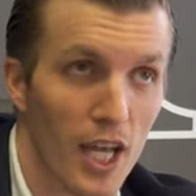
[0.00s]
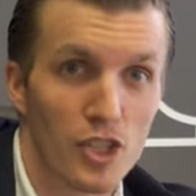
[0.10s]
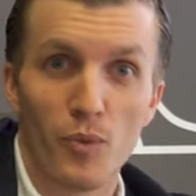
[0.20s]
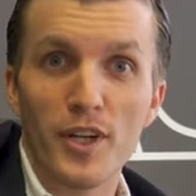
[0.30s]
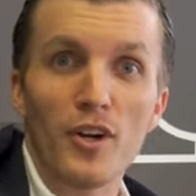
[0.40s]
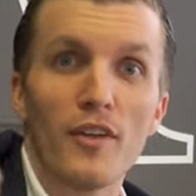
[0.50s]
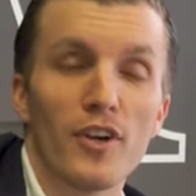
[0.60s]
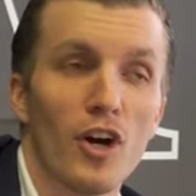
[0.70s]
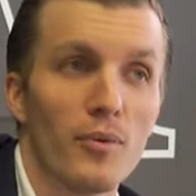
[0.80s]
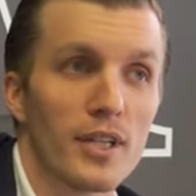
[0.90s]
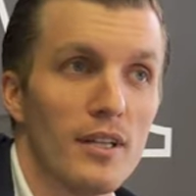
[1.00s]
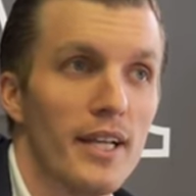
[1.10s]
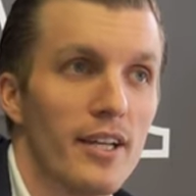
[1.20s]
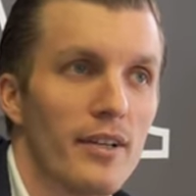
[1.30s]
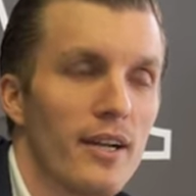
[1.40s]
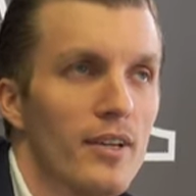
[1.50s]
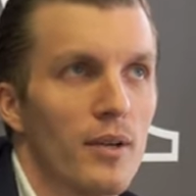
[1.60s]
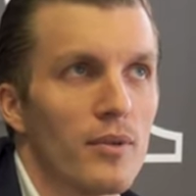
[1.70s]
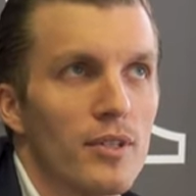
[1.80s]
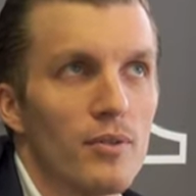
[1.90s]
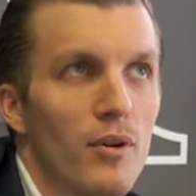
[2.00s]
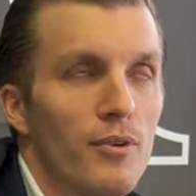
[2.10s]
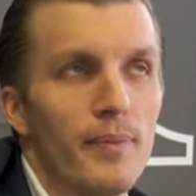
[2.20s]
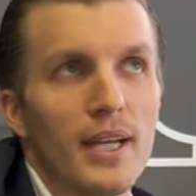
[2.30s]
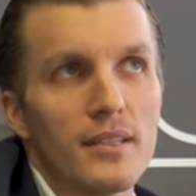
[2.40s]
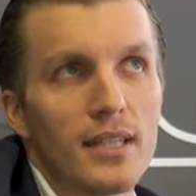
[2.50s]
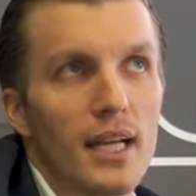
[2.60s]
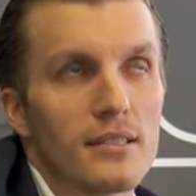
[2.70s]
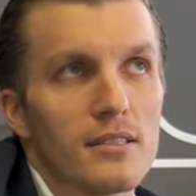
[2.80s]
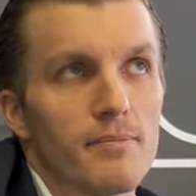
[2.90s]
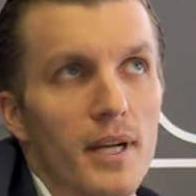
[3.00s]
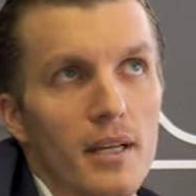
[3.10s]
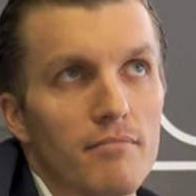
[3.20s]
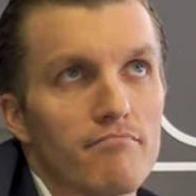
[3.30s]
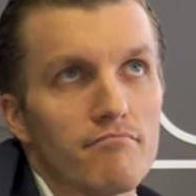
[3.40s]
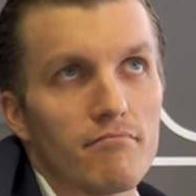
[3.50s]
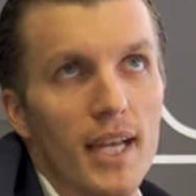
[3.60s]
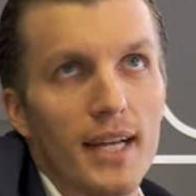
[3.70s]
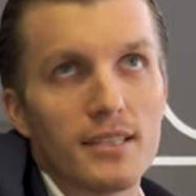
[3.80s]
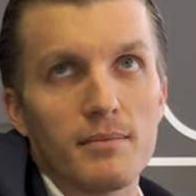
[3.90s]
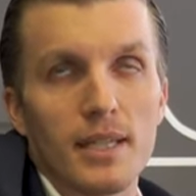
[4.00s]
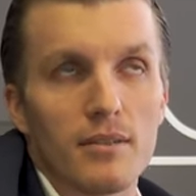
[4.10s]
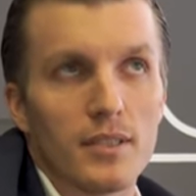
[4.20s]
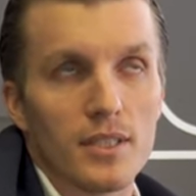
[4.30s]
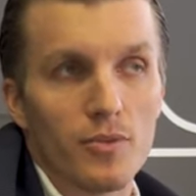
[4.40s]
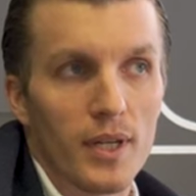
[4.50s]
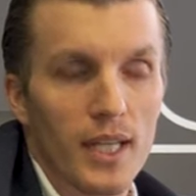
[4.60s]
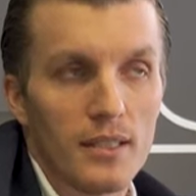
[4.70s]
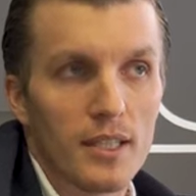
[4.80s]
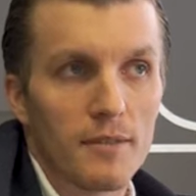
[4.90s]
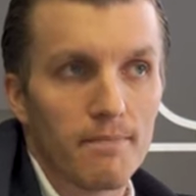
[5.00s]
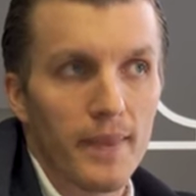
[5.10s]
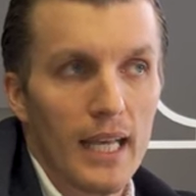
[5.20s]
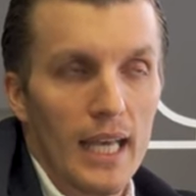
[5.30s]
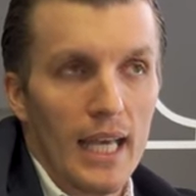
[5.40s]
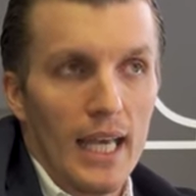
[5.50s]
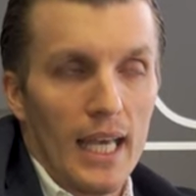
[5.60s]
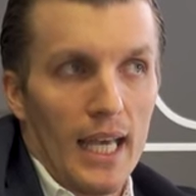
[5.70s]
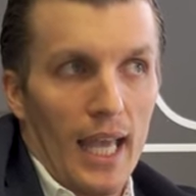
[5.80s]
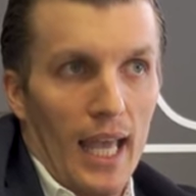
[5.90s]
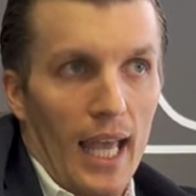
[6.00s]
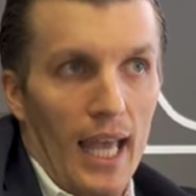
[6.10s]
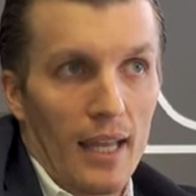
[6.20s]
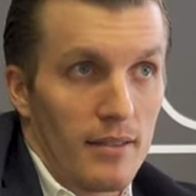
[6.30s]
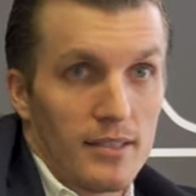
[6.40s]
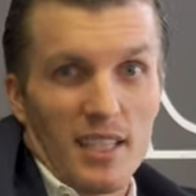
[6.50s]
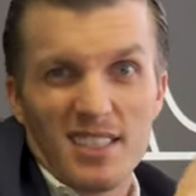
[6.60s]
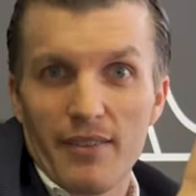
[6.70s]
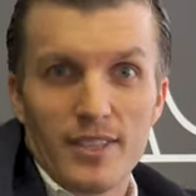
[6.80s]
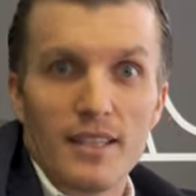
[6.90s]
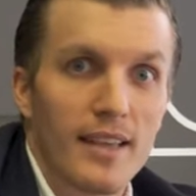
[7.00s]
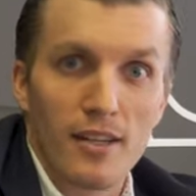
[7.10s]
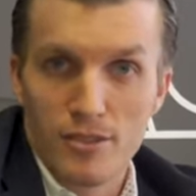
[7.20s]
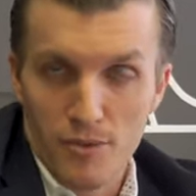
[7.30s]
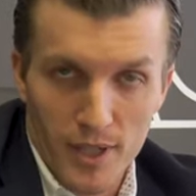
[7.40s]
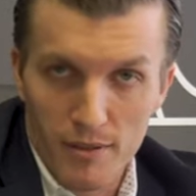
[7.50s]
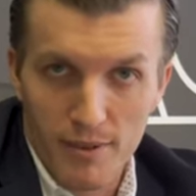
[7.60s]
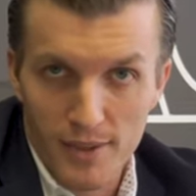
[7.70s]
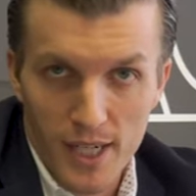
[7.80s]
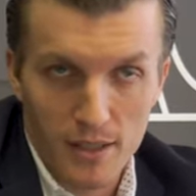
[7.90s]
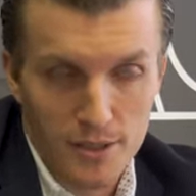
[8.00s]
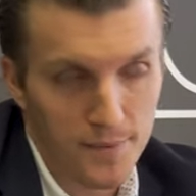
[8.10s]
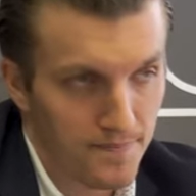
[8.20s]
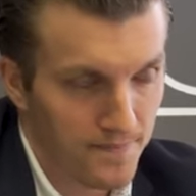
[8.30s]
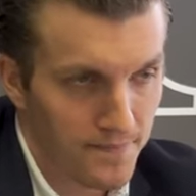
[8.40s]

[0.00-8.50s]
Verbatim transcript: So when you're on the call with a client, you're like, okay, well, you overpaid in taxes by X amount in 2018 and let's say $17,350.